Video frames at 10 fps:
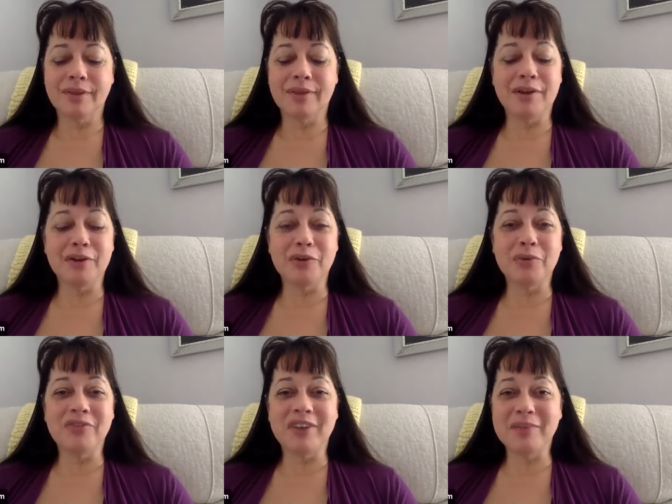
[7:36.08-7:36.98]
And there you
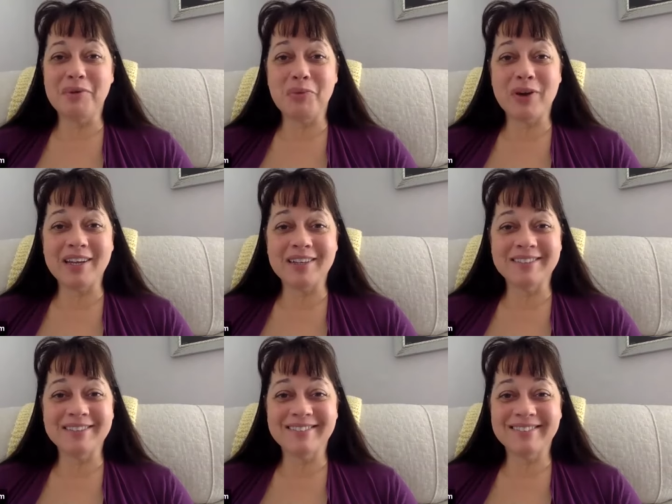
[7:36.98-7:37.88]
will find me waiting
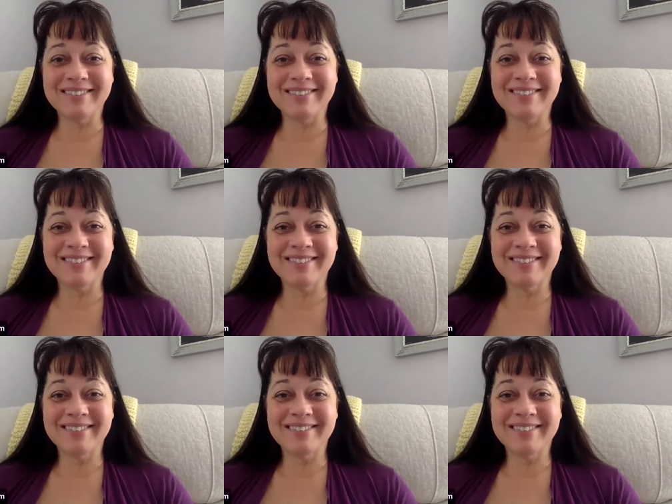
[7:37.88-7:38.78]

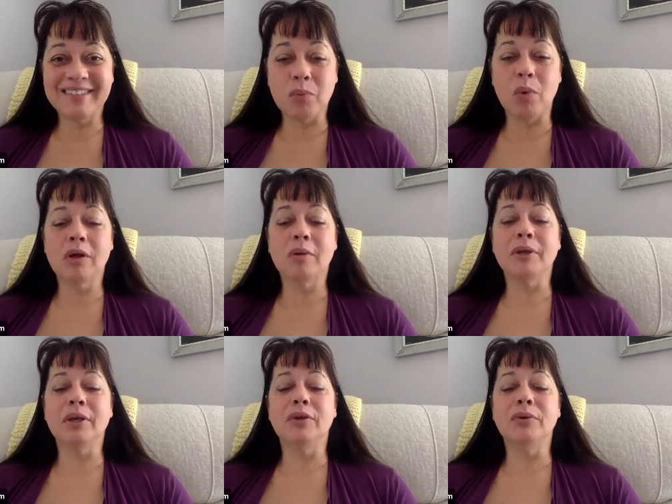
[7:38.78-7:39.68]
and
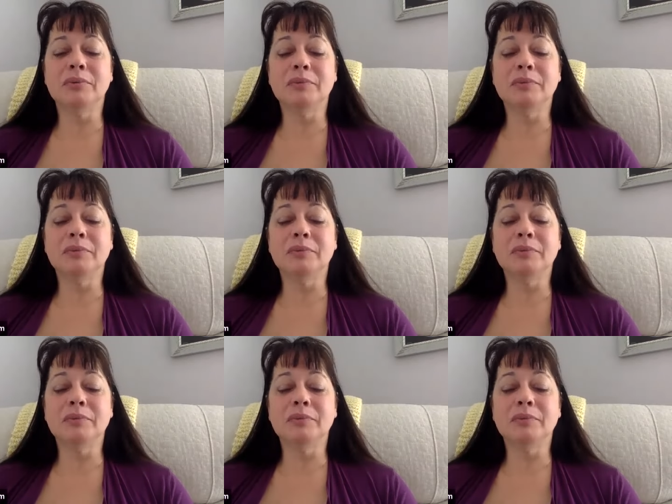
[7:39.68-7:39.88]
welcoming you.